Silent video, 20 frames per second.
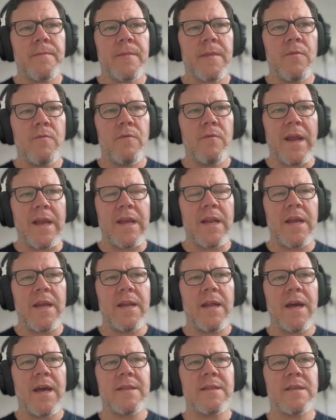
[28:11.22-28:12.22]

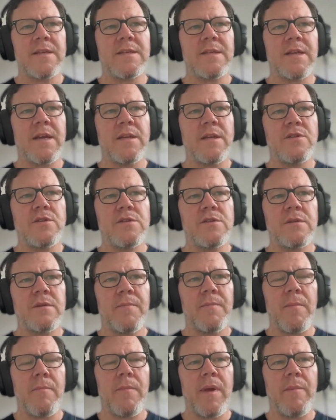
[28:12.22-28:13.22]
regulate at this stage,
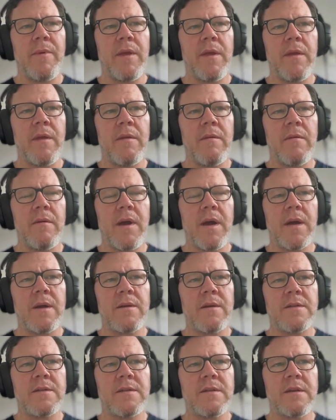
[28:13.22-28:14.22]
but maybe I
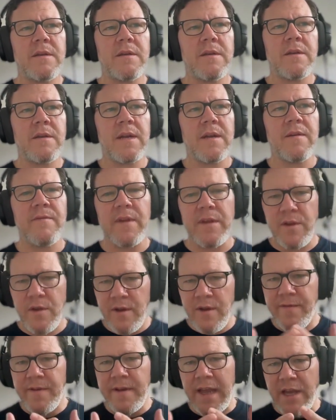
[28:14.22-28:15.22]
could see kind of a
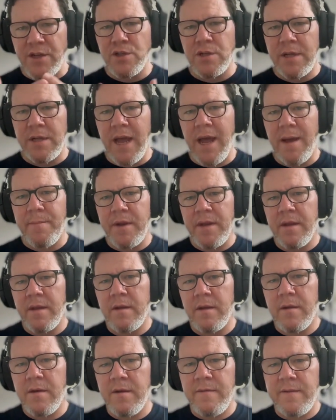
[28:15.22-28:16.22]
unification happening
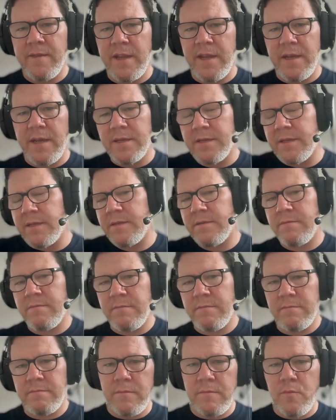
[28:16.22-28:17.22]
over the next
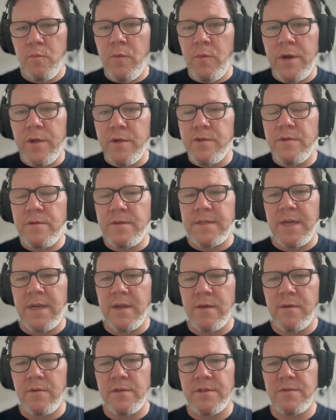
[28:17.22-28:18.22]
1 or 2
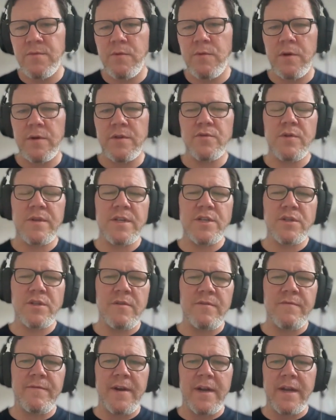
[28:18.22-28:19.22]
cycles where
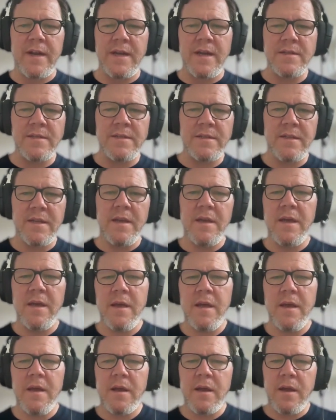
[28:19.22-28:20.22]
traditional finance
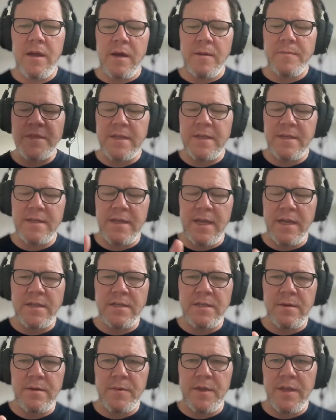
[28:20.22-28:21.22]
comes and
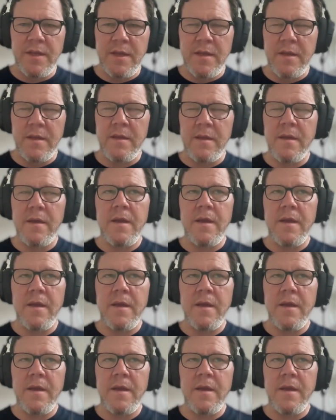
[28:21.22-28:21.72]
takes some of the